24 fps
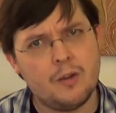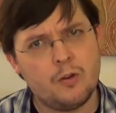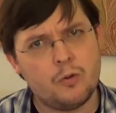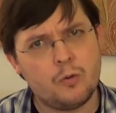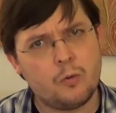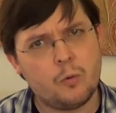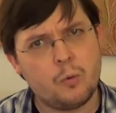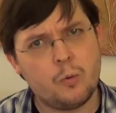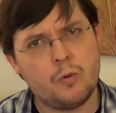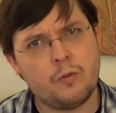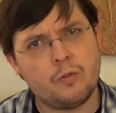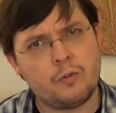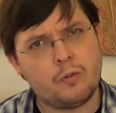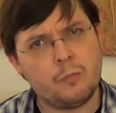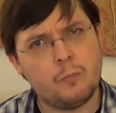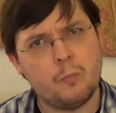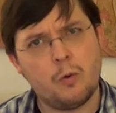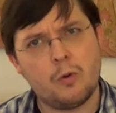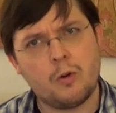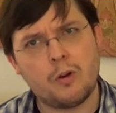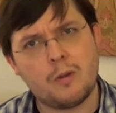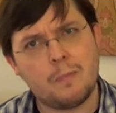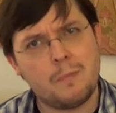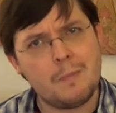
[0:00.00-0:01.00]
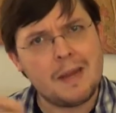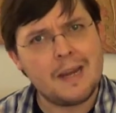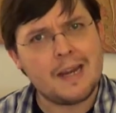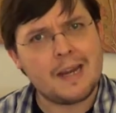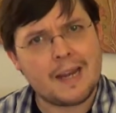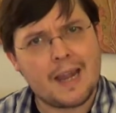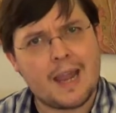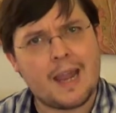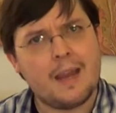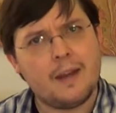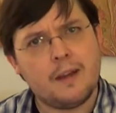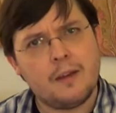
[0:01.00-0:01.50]
towards the more
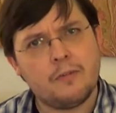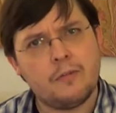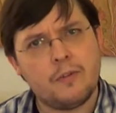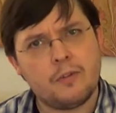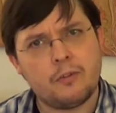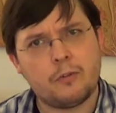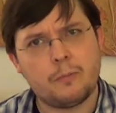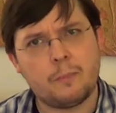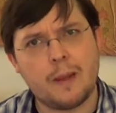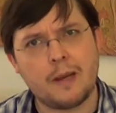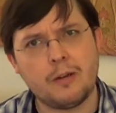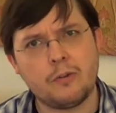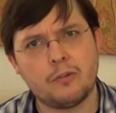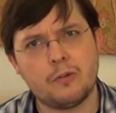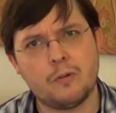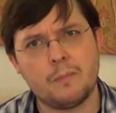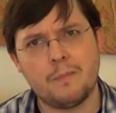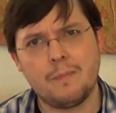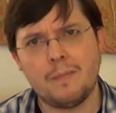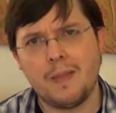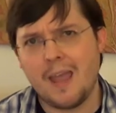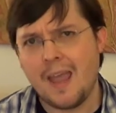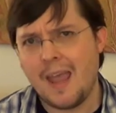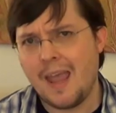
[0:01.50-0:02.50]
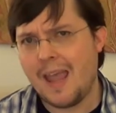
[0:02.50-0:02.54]
comedic end of his spectrum,